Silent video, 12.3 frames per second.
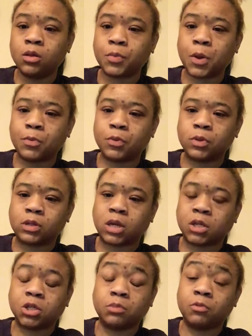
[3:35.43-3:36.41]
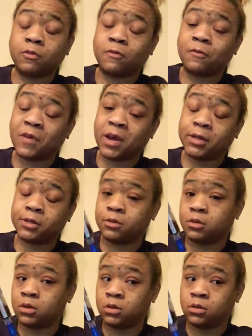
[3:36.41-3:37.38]
Purple is actually moving faster
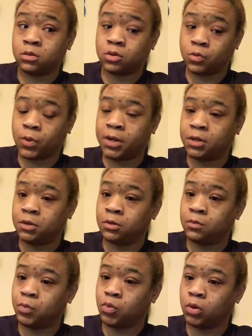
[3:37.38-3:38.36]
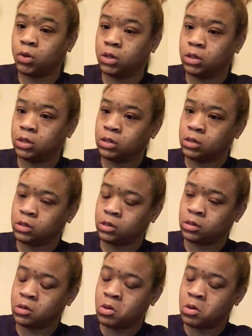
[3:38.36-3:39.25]
than the red port is,